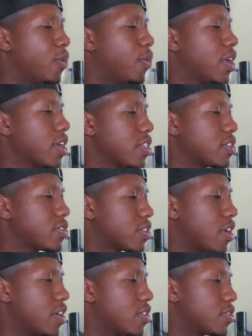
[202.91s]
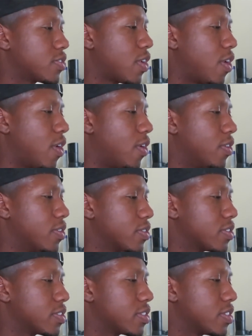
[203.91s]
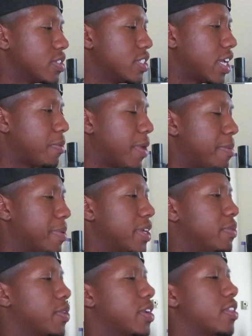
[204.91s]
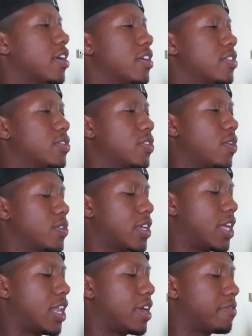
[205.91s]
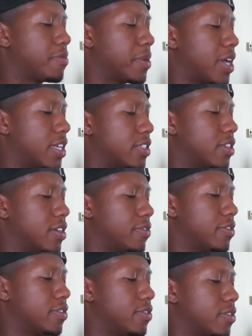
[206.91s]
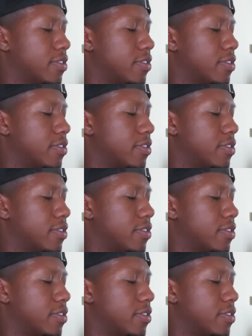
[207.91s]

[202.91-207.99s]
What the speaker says: What are the other songs, JYP? What are the other songs I like from GOT7?